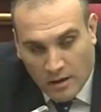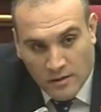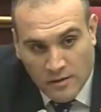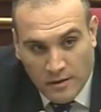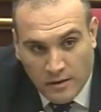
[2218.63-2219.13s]
I
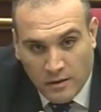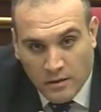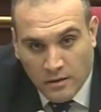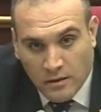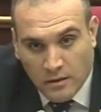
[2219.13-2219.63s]
think.
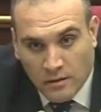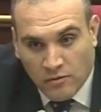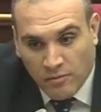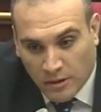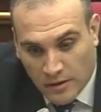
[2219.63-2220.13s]

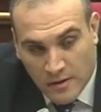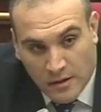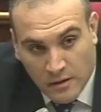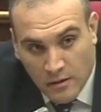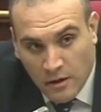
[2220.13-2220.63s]
You
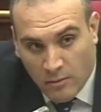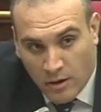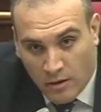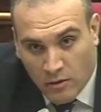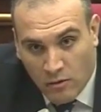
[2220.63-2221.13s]
quite
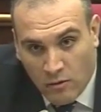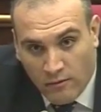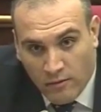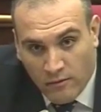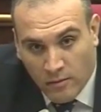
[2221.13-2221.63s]
skillfully
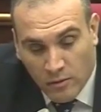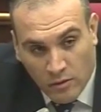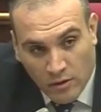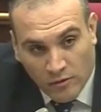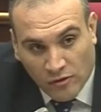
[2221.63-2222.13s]
disavowed.
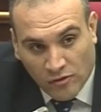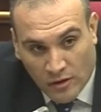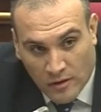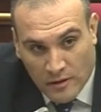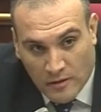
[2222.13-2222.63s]

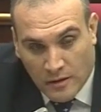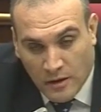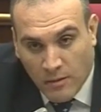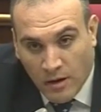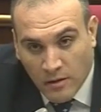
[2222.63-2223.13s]

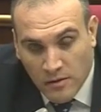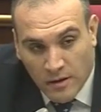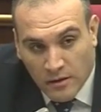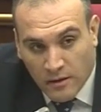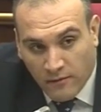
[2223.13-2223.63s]
The
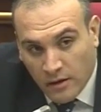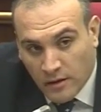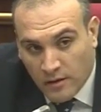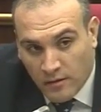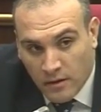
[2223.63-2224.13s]
question
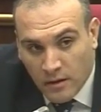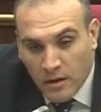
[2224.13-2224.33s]
is the